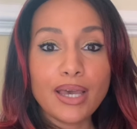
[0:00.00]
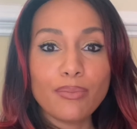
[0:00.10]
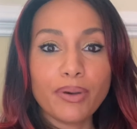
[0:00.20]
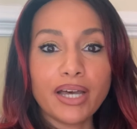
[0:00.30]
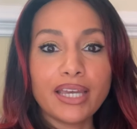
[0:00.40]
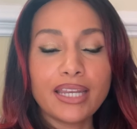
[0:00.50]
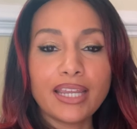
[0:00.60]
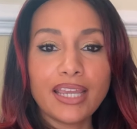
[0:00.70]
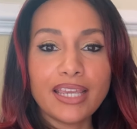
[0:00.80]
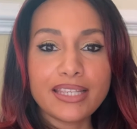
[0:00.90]
but
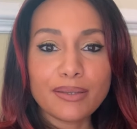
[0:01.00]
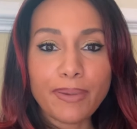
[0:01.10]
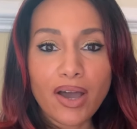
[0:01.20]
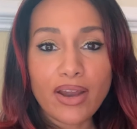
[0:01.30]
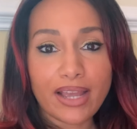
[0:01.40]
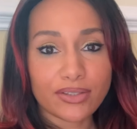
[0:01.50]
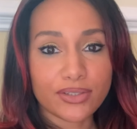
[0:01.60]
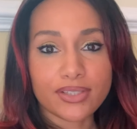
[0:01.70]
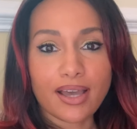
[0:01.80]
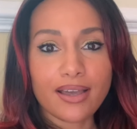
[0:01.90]
it's about
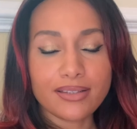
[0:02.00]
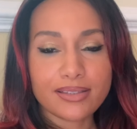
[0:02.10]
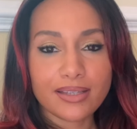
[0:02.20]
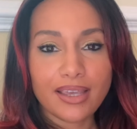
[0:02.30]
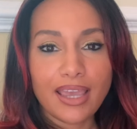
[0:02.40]
exercise.